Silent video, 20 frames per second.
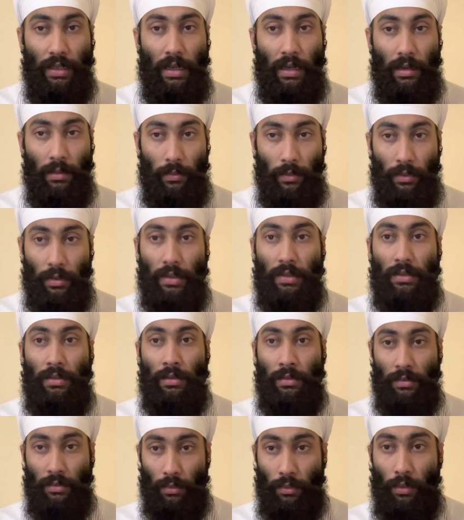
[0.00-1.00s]
and
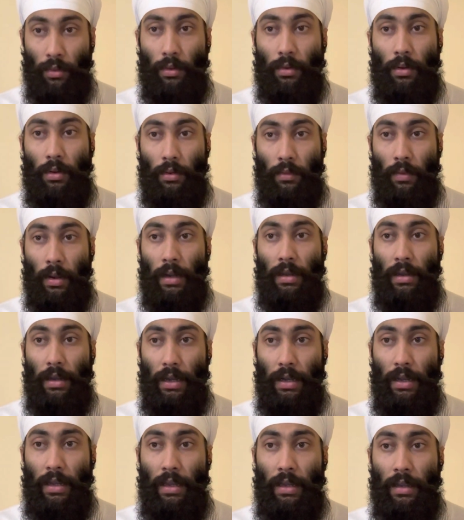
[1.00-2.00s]
production coke required
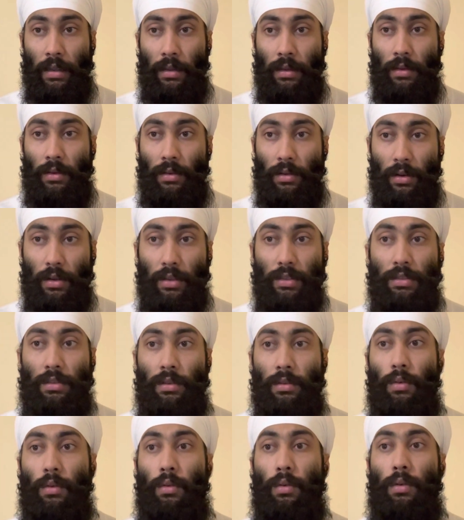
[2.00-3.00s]
heating crushed
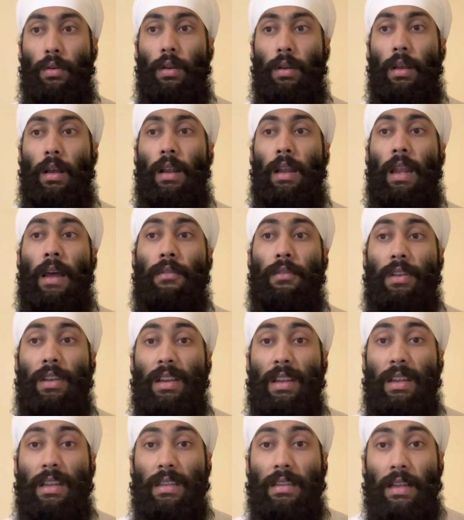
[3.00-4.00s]
coal 11
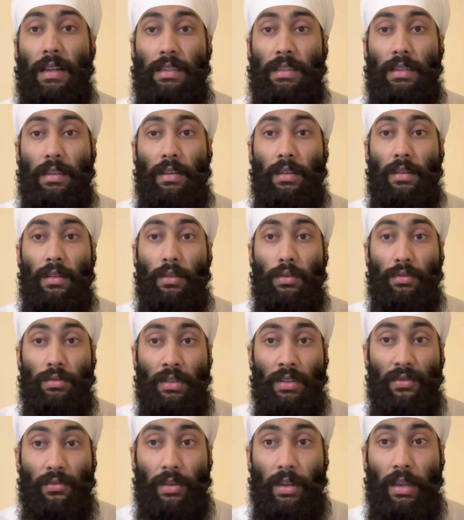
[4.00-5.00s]
degrees Celsius in
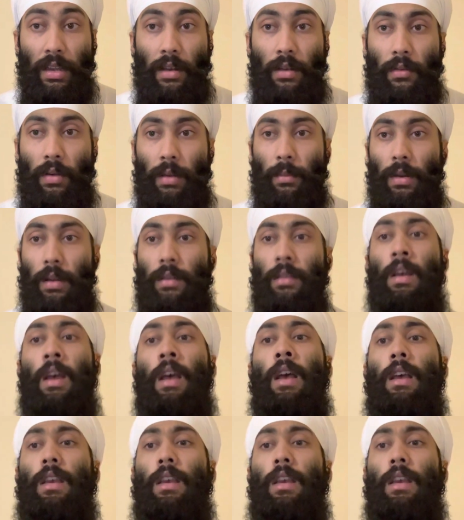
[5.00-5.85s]
oxygen-free environment.